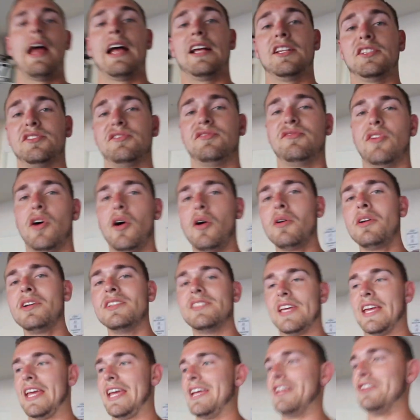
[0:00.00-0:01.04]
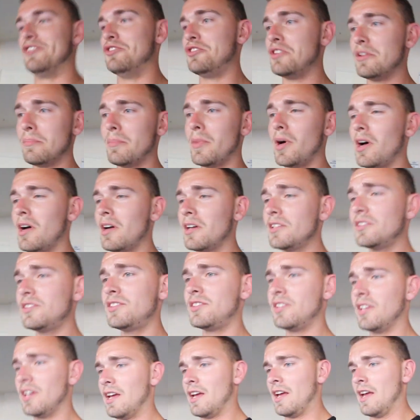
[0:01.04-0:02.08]
As far as engine
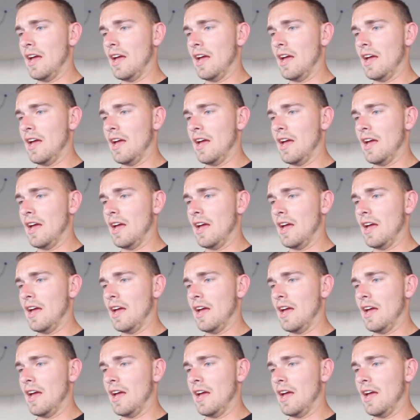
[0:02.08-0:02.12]
mods,